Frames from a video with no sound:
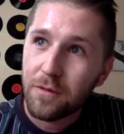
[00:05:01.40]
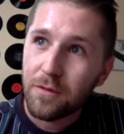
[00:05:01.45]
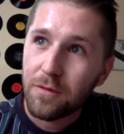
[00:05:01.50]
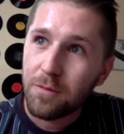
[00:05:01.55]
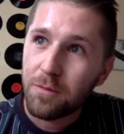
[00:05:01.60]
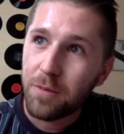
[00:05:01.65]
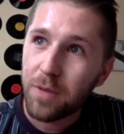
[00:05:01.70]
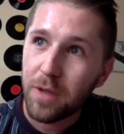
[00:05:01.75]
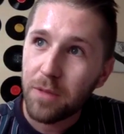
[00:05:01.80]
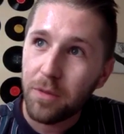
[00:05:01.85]

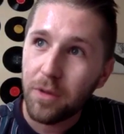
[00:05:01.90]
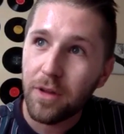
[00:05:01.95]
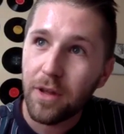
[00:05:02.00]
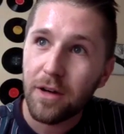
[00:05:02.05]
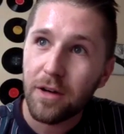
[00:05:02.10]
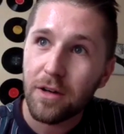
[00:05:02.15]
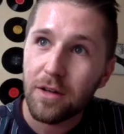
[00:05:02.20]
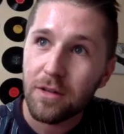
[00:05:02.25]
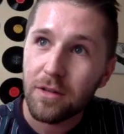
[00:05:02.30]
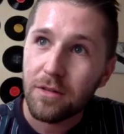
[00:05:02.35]
people that
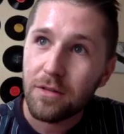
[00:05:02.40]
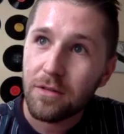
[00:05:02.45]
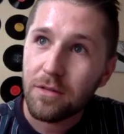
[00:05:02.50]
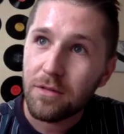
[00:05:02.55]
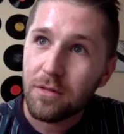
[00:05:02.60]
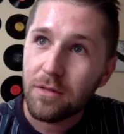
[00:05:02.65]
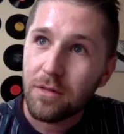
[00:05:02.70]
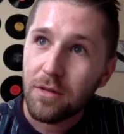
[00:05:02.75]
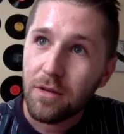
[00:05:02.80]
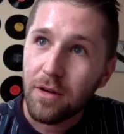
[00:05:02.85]
are
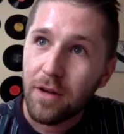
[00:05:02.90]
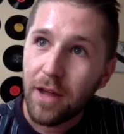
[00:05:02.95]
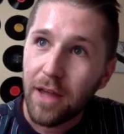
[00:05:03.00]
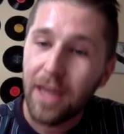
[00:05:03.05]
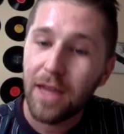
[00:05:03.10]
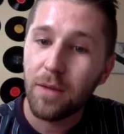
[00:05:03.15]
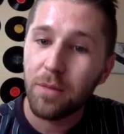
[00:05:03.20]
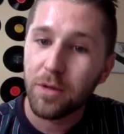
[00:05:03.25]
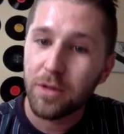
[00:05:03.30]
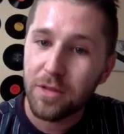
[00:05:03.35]

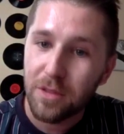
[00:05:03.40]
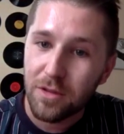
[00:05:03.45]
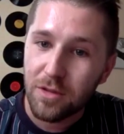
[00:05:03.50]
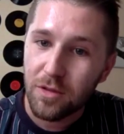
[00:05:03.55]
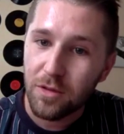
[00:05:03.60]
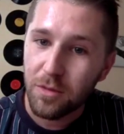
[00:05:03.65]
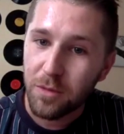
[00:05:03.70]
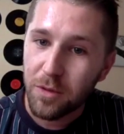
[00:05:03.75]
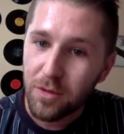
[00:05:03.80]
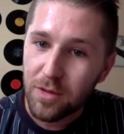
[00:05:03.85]
able to
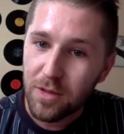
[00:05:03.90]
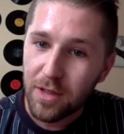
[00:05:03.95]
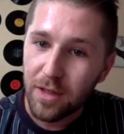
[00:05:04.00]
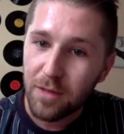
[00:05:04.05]
do music,